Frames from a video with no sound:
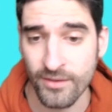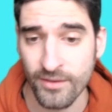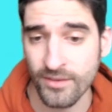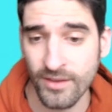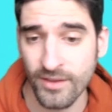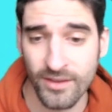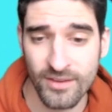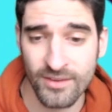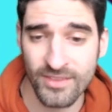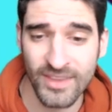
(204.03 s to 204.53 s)

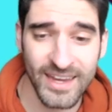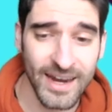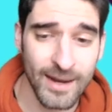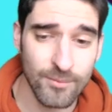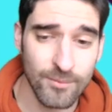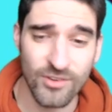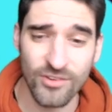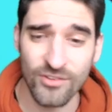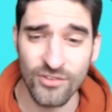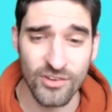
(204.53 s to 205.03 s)
The
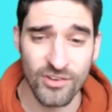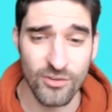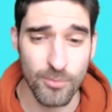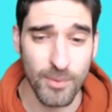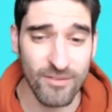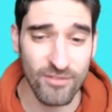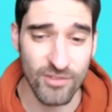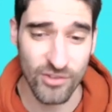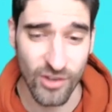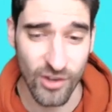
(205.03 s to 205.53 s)
captaincy is a
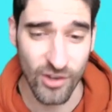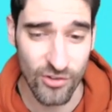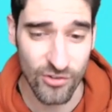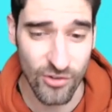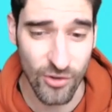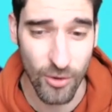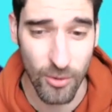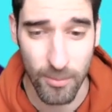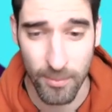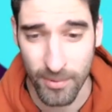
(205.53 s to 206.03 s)
bit of a toss
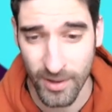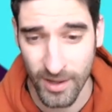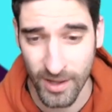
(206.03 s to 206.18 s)
up.